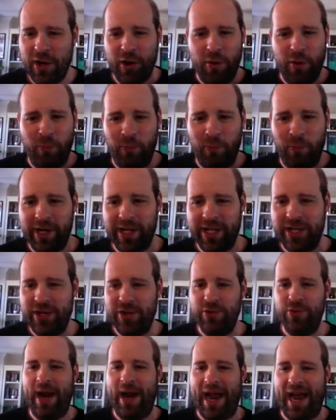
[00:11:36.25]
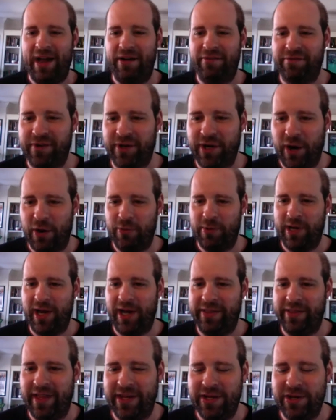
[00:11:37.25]
What do you have going
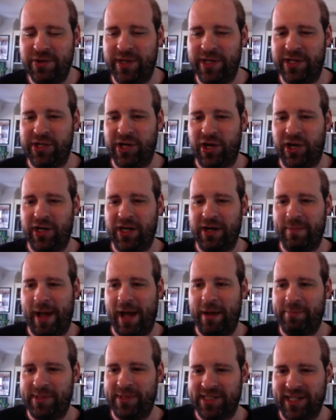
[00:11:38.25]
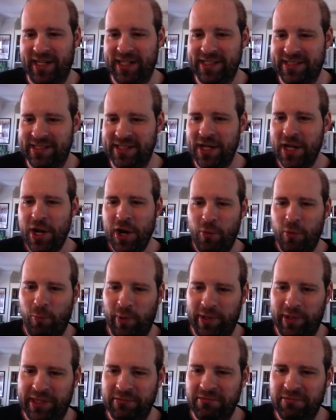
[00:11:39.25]
on that you can talk about besides
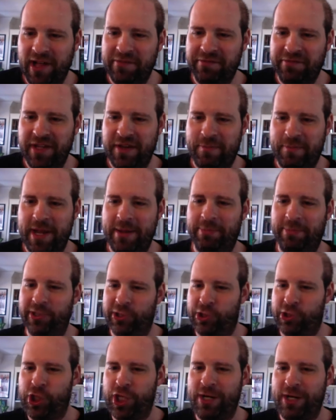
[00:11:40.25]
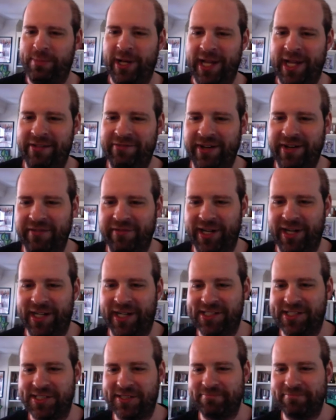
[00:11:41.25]
what the lovely people at Chiba have given
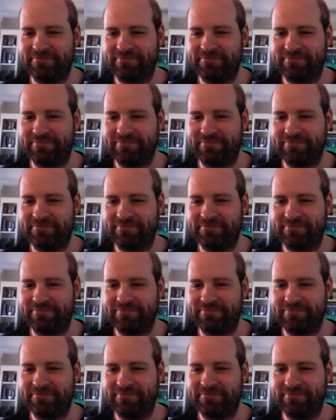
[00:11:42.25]
us?